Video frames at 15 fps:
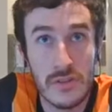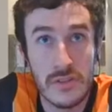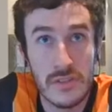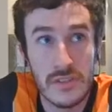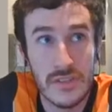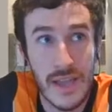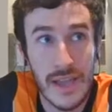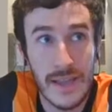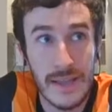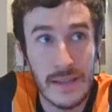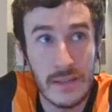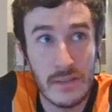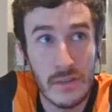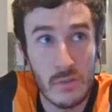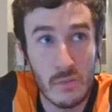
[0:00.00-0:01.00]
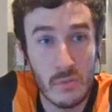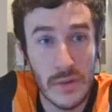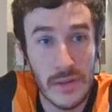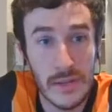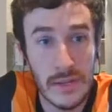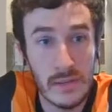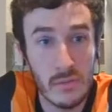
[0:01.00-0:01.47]
to say that
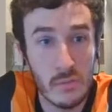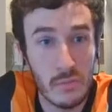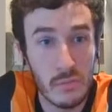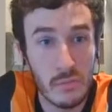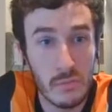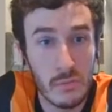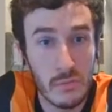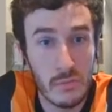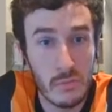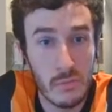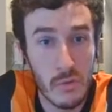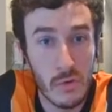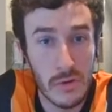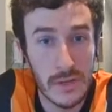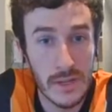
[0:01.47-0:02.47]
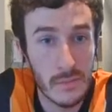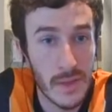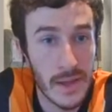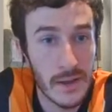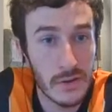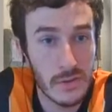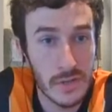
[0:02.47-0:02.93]
we want him
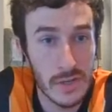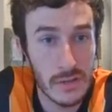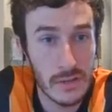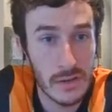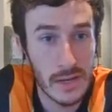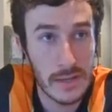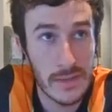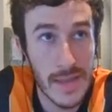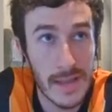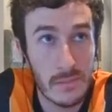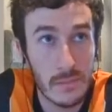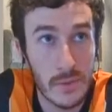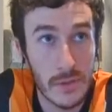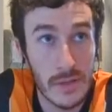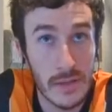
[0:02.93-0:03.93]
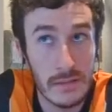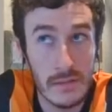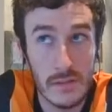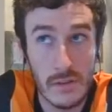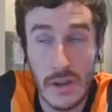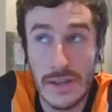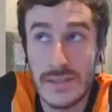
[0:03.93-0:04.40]
out or anything like that, but
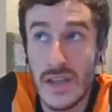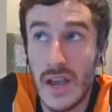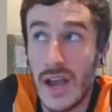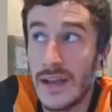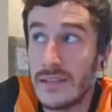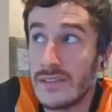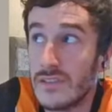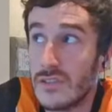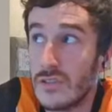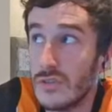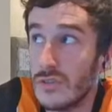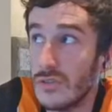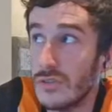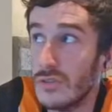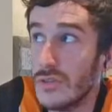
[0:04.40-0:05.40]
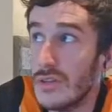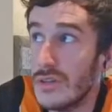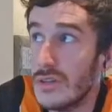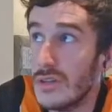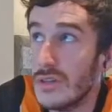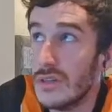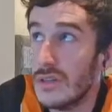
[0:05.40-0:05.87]
it's hard to
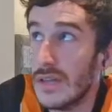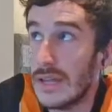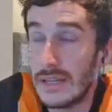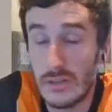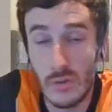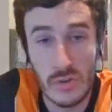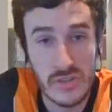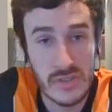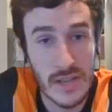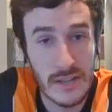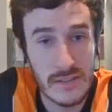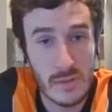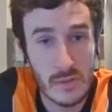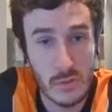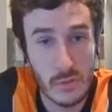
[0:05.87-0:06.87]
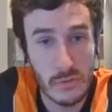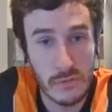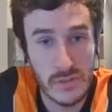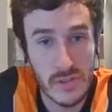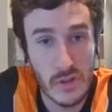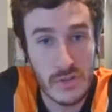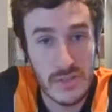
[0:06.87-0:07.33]
start to ignore the
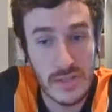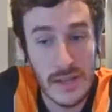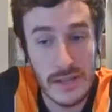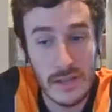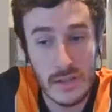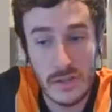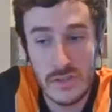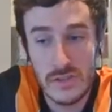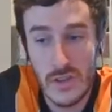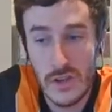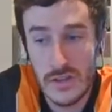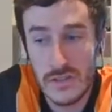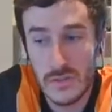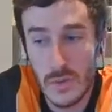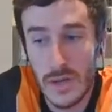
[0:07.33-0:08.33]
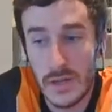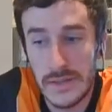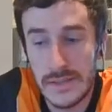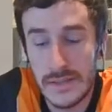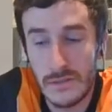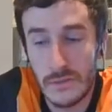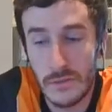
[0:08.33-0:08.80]
results. And the concern as well
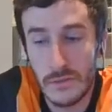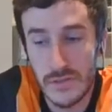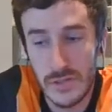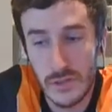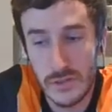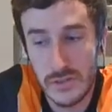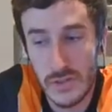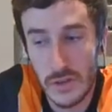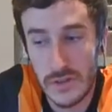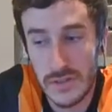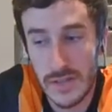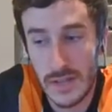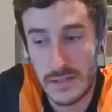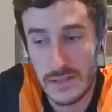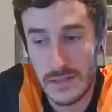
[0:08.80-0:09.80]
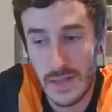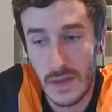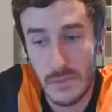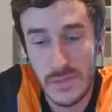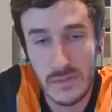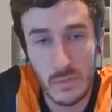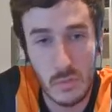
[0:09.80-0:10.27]
is if the results don't start to
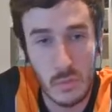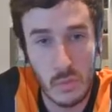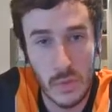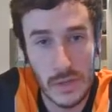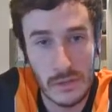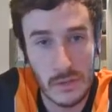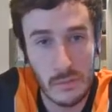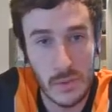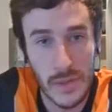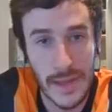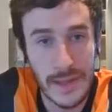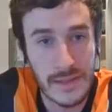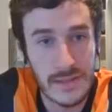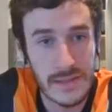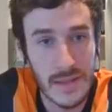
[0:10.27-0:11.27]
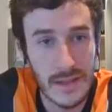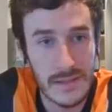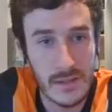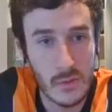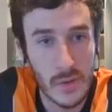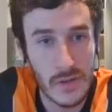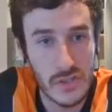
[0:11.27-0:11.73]
come, is where the players start
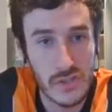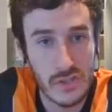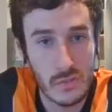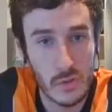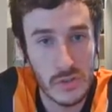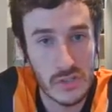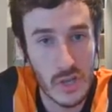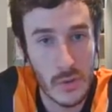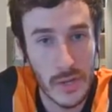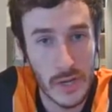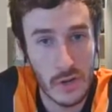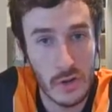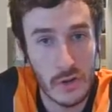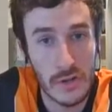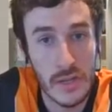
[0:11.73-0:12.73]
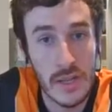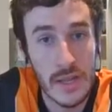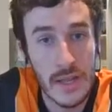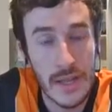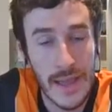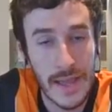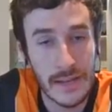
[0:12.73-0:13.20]
to question what's going on
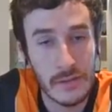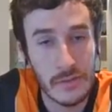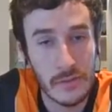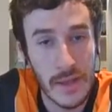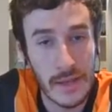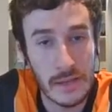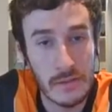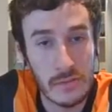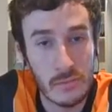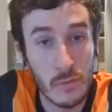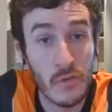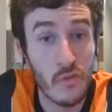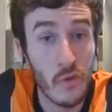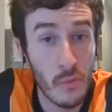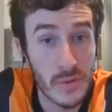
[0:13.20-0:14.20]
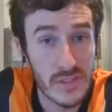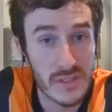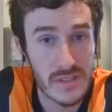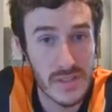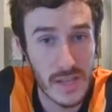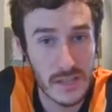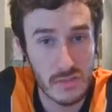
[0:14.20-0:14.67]
and
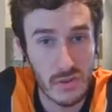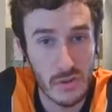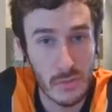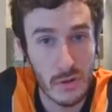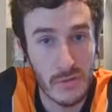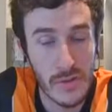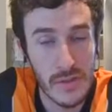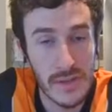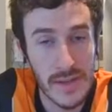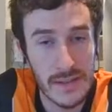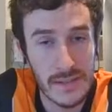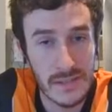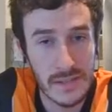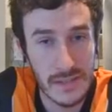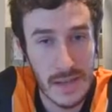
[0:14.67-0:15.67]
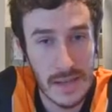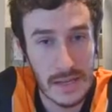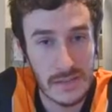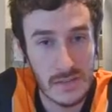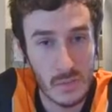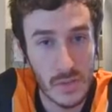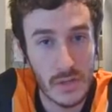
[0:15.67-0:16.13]
performances start to drop off. I think that's the key
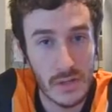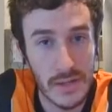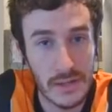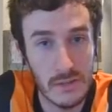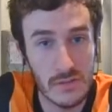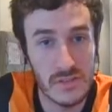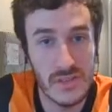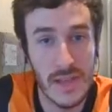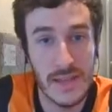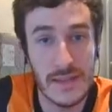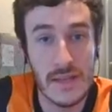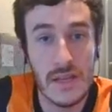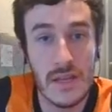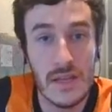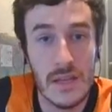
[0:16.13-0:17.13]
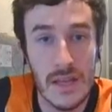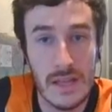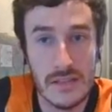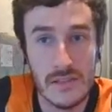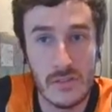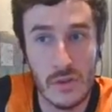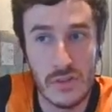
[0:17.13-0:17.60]
as well. Like you say,
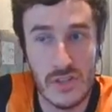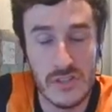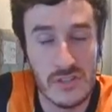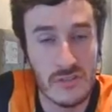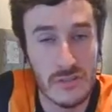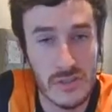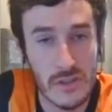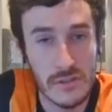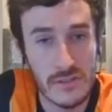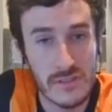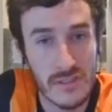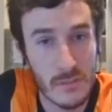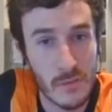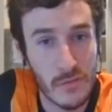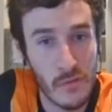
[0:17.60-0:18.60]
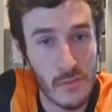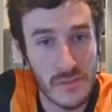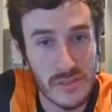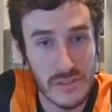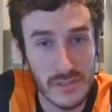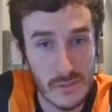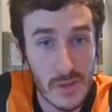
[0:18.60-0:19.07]
it's not just the results, it's the
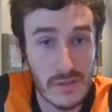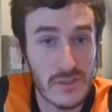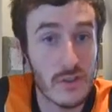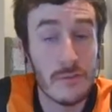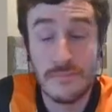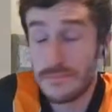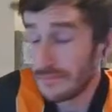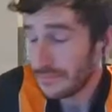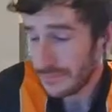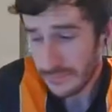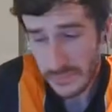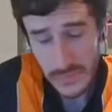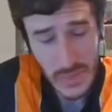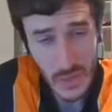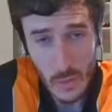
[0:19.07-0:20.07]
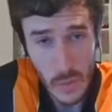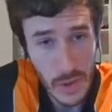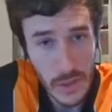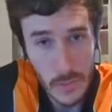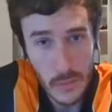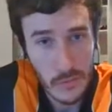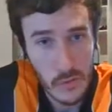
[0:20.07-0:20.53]
performances as well. So
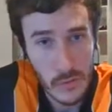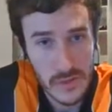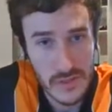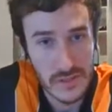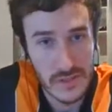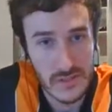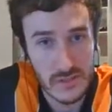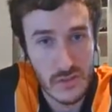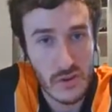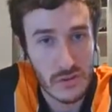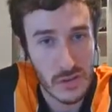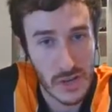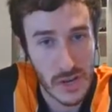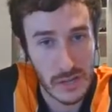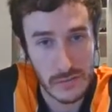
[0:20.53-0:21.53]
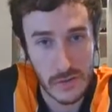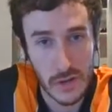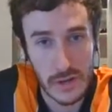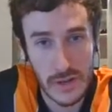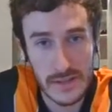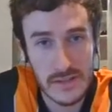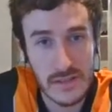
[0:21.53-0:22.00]
while the performances are strong, you kind of
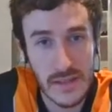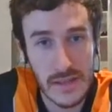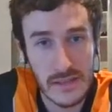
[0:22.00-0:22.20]
go, that's